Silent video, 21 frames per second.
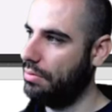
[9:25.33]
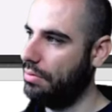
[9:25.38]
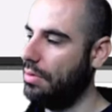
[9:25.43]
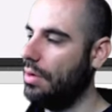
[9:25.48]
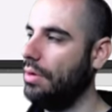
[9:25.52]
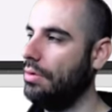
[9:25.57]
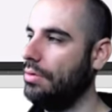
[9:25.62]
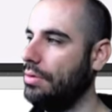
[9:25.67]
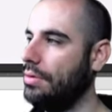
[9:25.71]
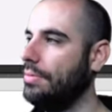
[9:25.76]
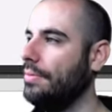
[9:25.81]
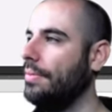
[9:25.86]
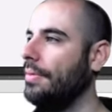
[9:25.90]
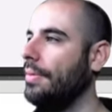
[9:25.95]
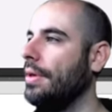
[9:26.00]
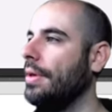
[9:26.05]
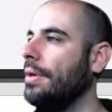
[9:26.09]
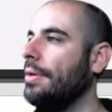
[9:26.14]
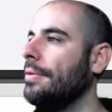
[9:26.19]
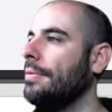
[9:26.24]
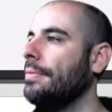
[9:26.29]
rows
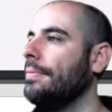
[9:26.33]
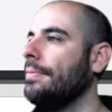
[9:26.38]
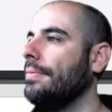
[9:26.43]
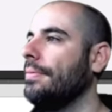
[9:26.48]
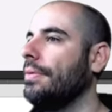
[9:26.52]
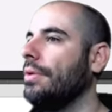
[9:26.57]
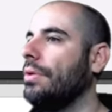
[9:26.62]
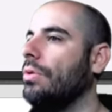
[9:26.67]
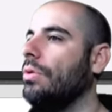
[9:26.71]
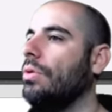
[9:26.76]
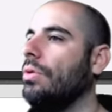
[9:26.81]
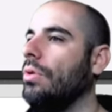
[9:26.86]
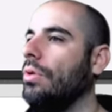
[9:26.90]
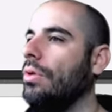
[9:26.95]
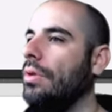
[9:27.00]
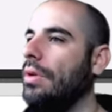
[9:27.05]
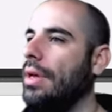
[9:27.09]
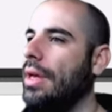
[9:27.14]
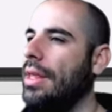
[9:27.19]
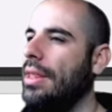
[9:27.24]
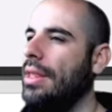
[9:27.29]

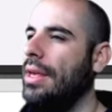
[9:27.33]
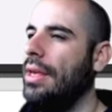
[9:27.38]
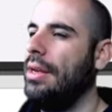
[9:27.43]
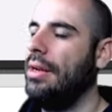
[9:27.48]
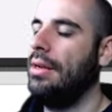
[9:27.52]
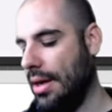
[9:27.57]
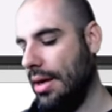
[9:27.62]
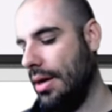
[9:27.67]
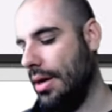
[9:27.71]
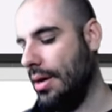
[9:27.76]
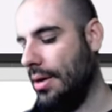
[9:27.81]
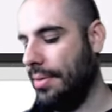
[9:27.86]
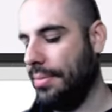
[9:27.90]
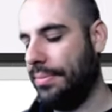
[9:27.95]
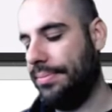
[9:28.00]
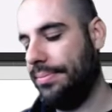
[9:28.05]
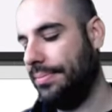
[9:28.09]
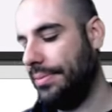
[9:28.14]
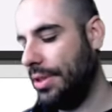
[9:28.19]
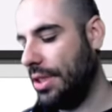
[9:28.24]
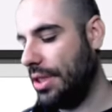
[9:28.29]
cool and then
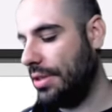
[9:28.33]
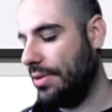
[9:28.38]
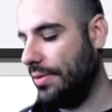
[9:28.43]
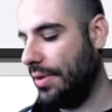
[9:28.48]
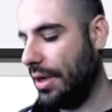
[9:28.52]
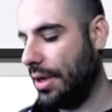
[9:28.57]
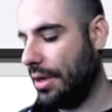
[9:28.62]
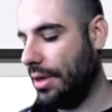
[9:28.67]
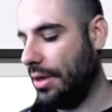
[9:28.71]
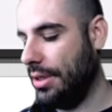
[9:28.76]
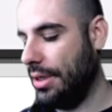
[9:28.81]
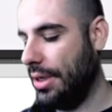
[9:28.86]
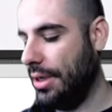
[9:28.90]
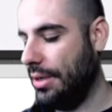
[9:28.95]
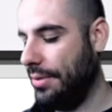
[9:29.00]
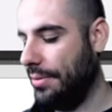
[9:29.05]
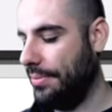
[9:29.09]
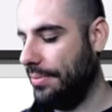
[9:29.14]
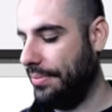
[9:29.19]
um, justify content